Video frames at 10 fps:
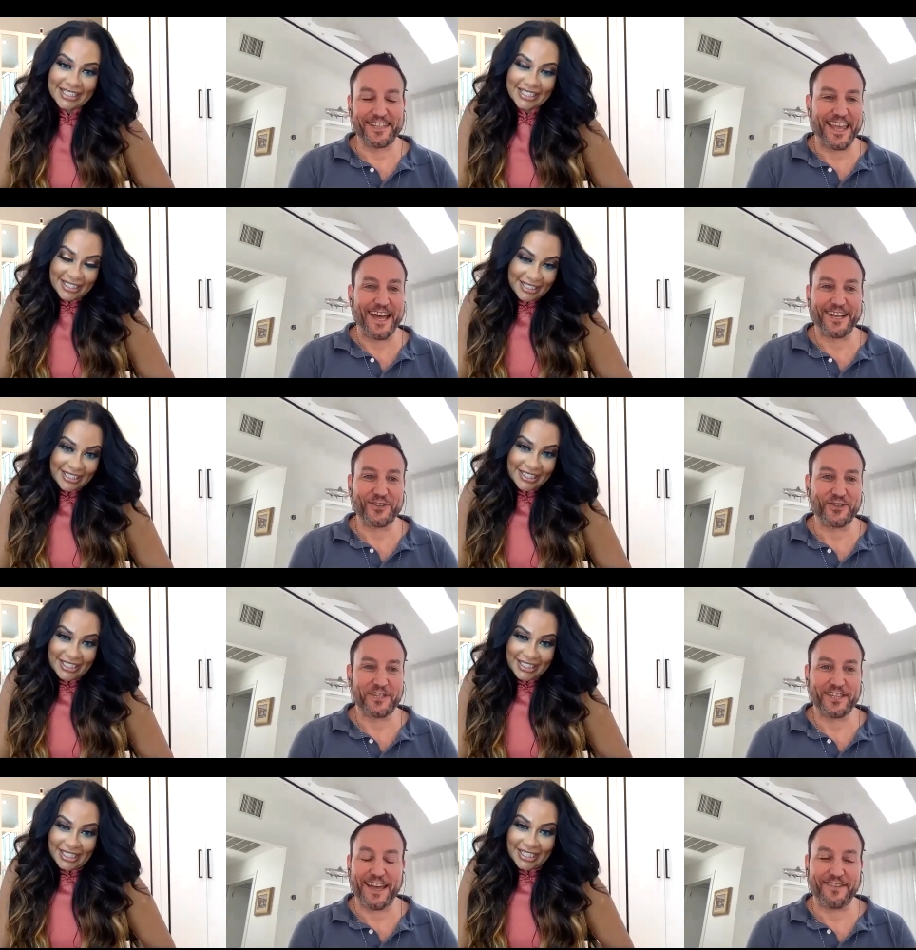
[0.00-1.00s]
Speaker 1: is that to
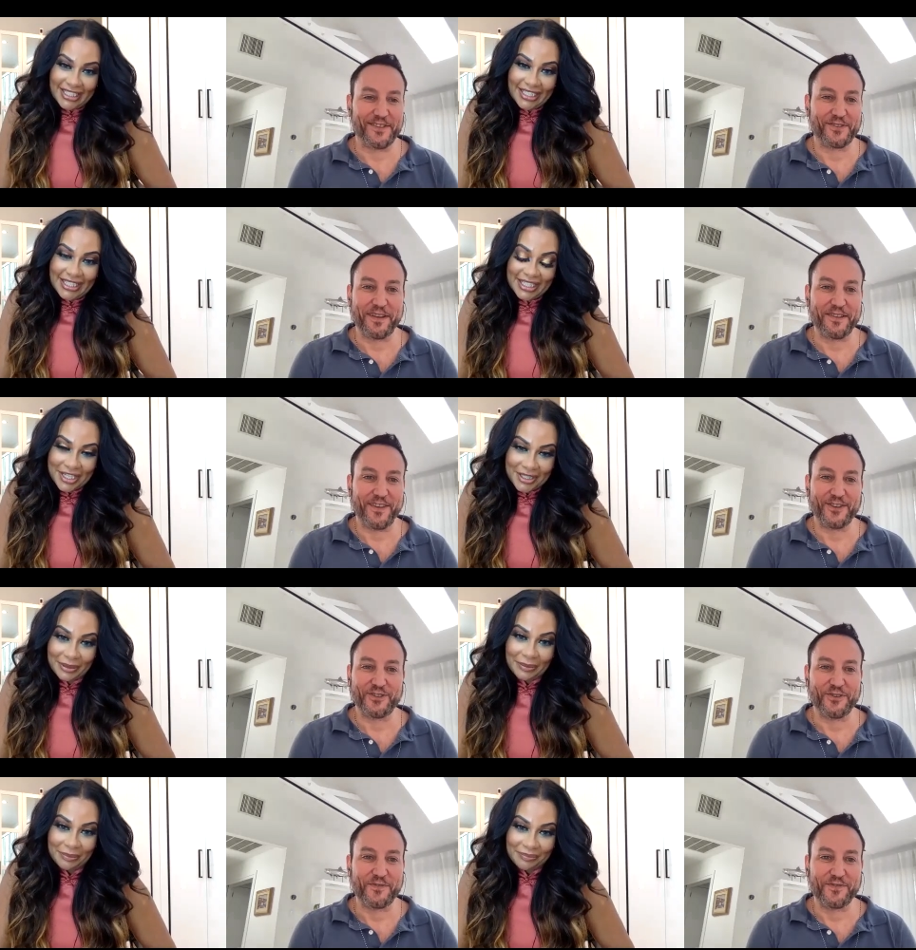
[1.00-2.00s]
just have this
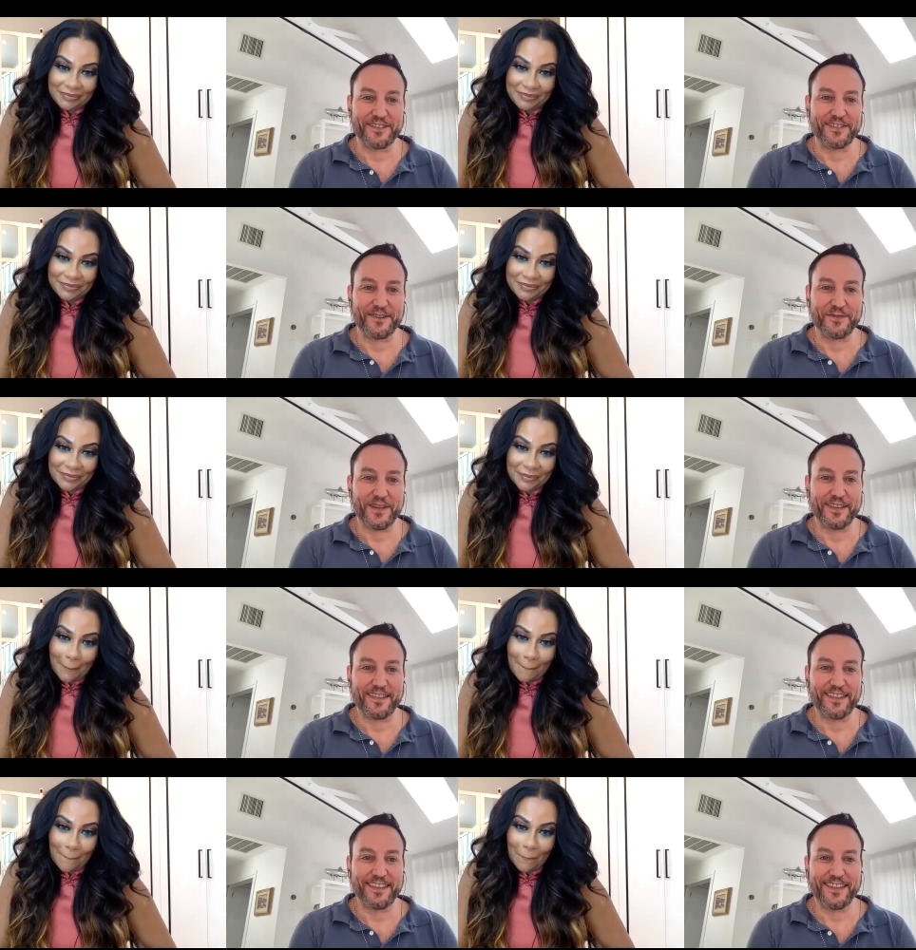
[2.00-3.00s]
renovation over and done with?
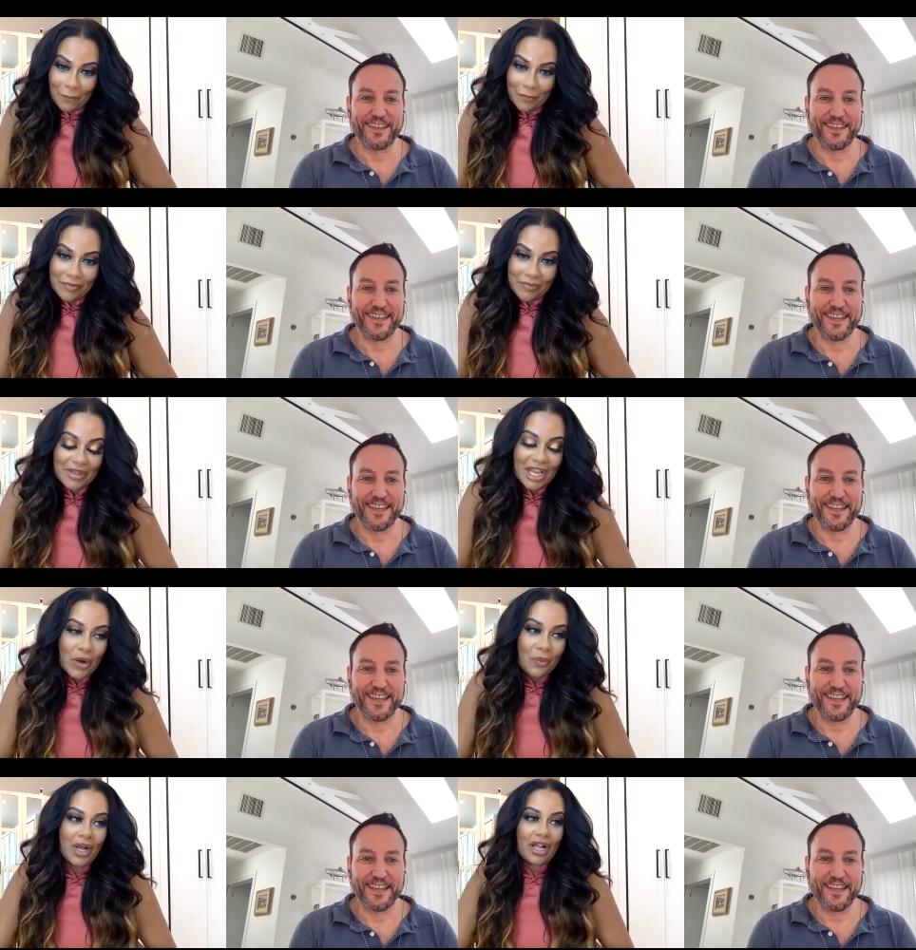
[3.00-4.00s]

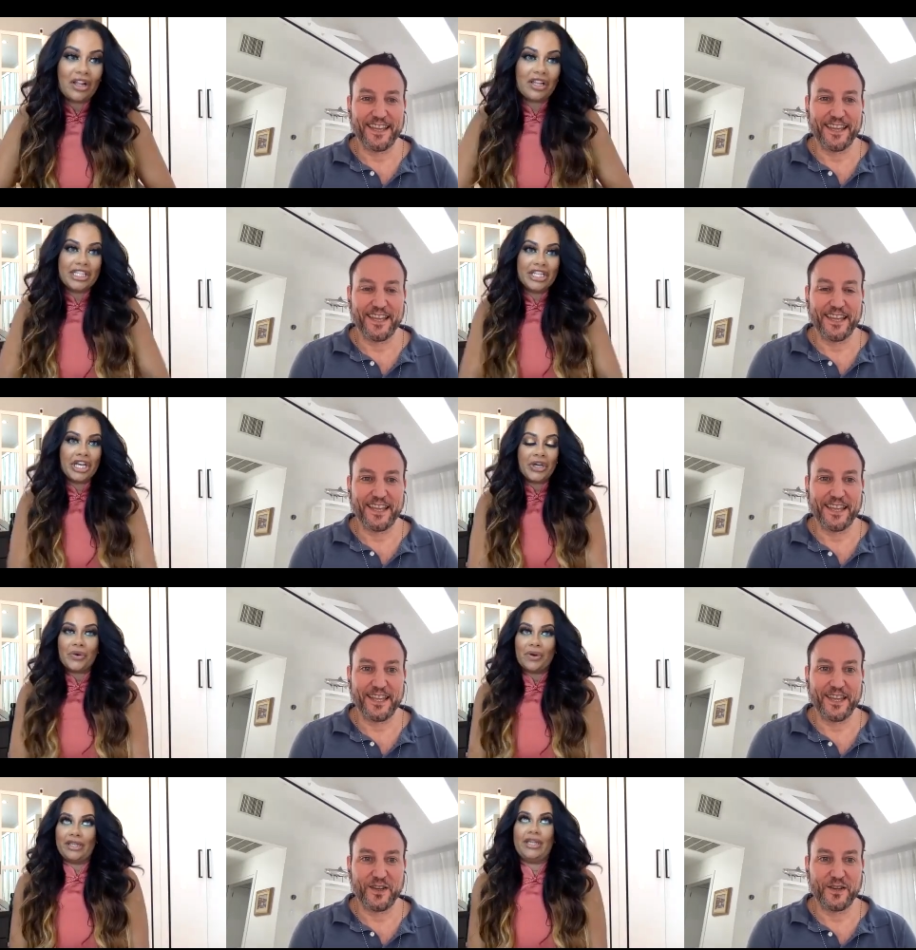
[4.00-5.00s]
Speaker 2: Well, you know,
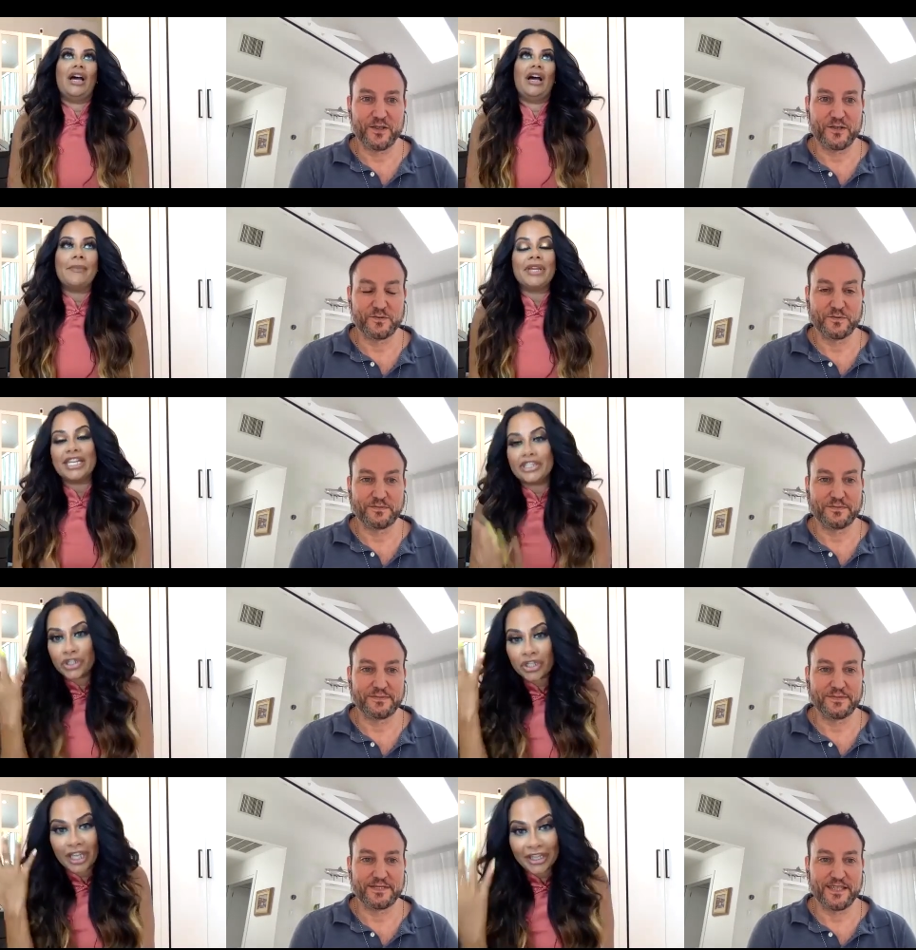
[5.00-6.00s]
yeah. I mean, it took
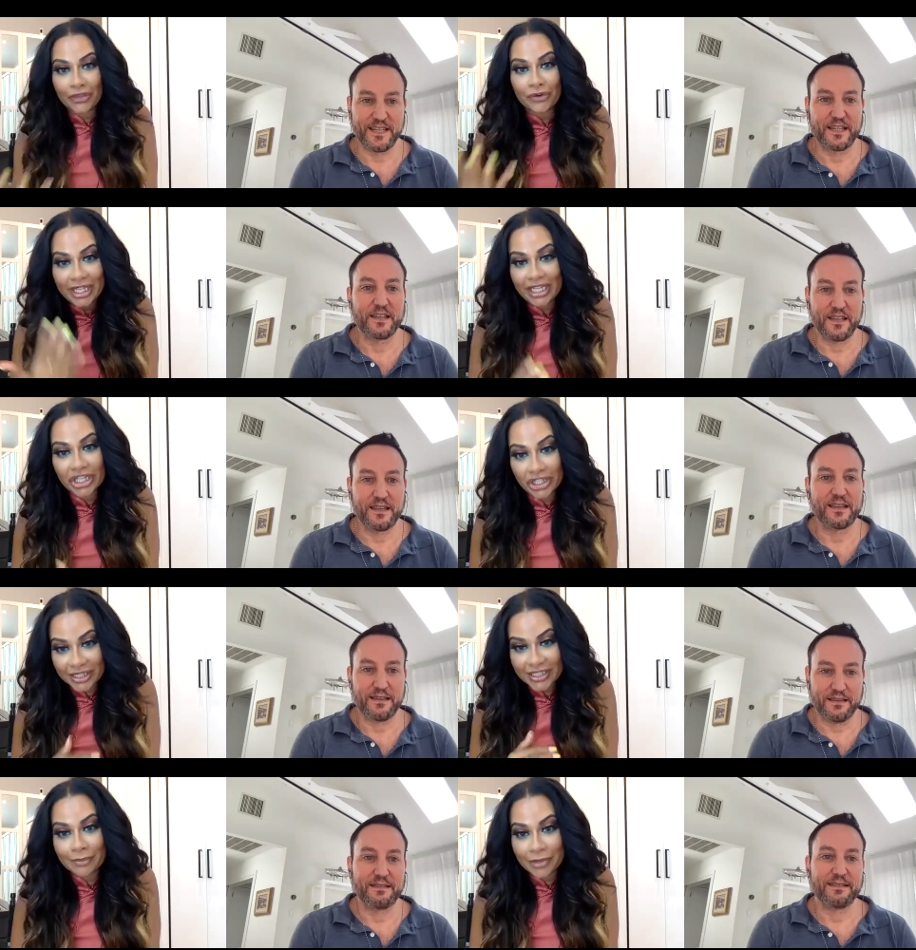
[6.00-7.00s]
like three years
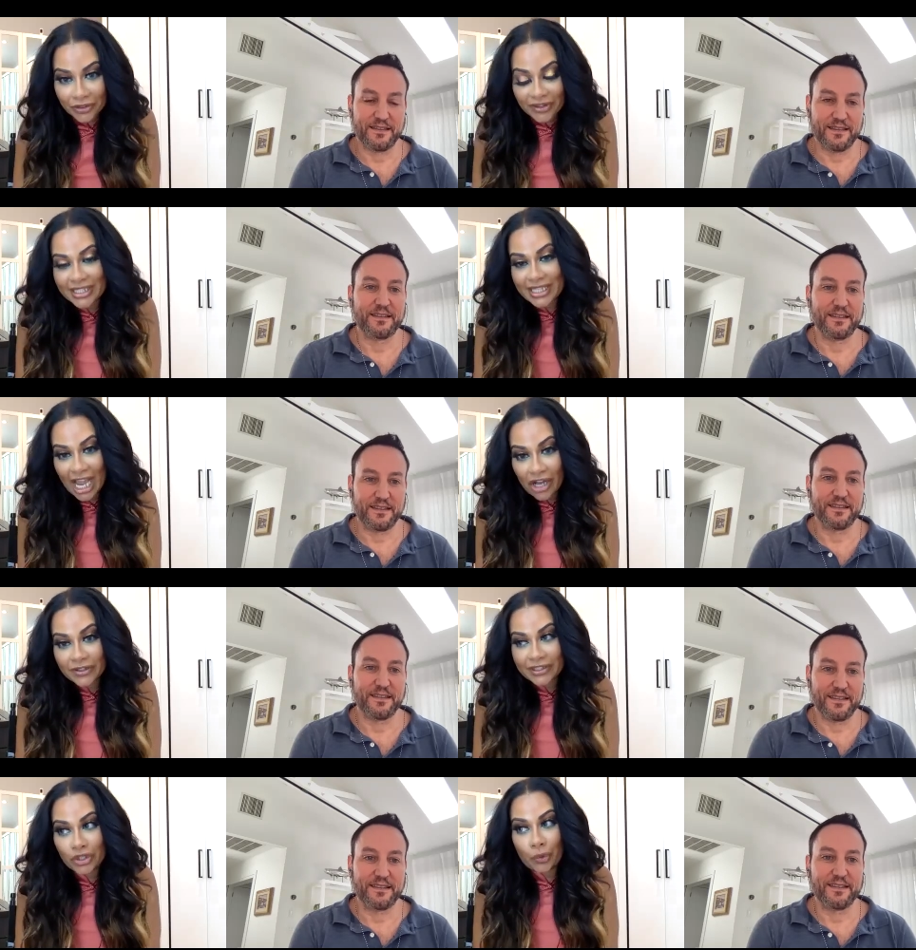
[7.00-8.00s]
to build this house
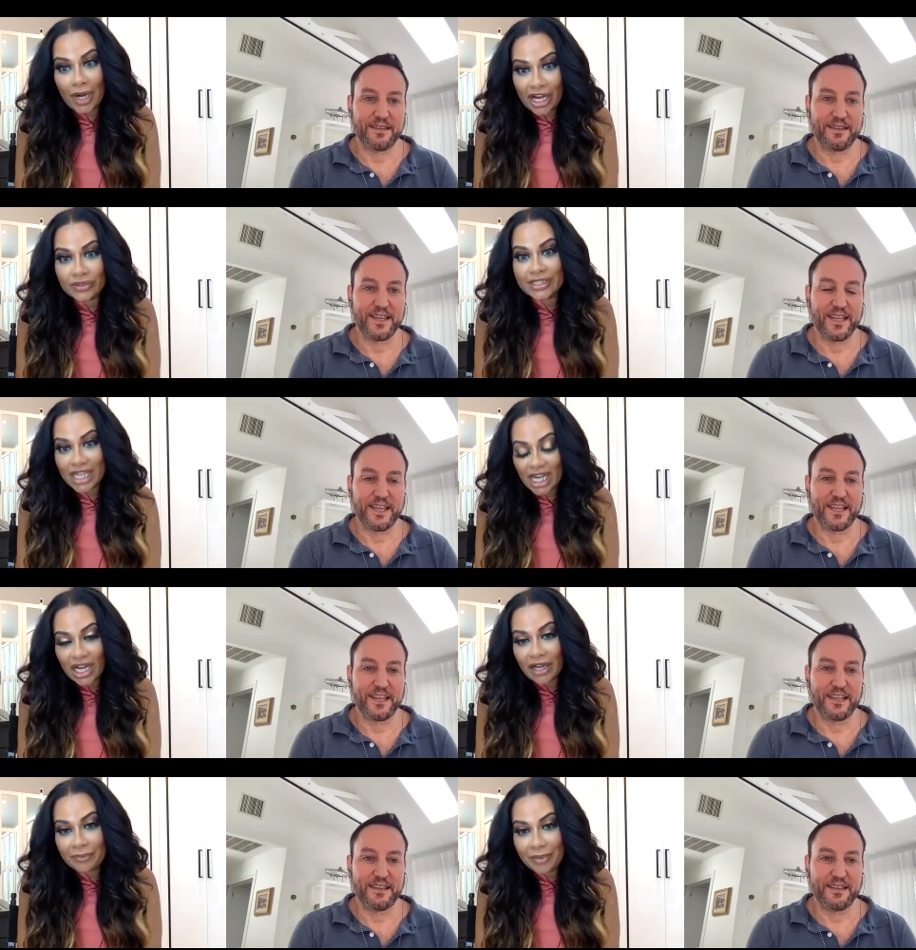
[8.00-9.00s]
ground
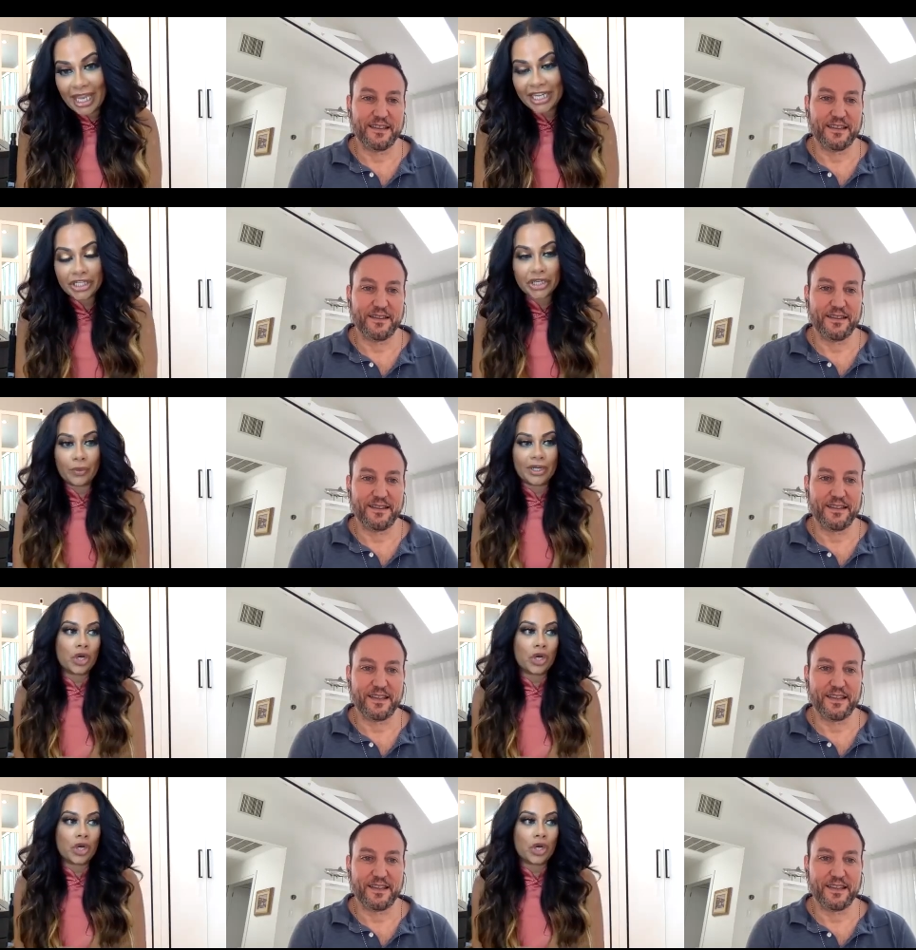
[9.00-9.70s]
up. And, you know, when